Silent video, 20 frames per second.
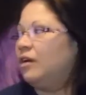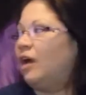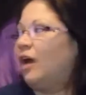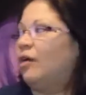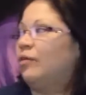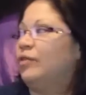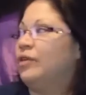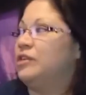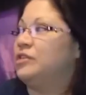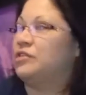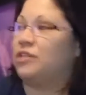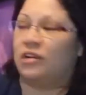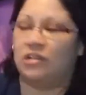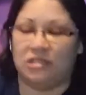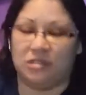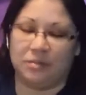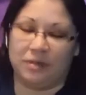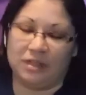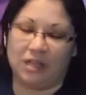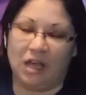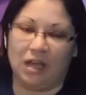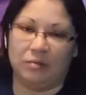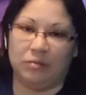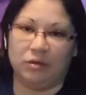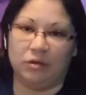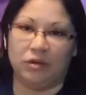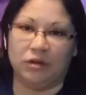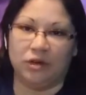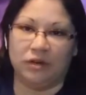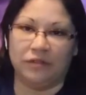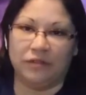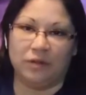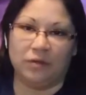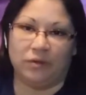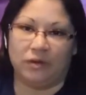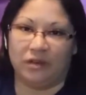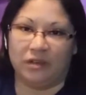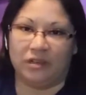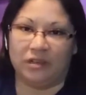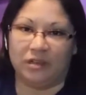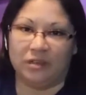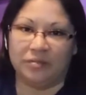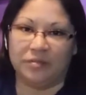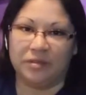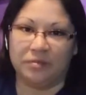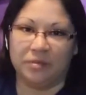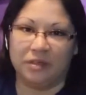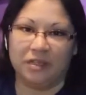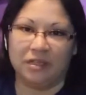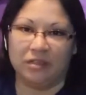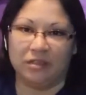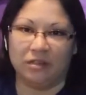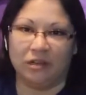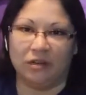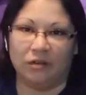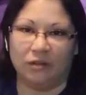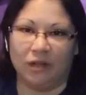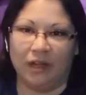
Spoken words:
I would have charged them a lot more if you wanted them to be, you know,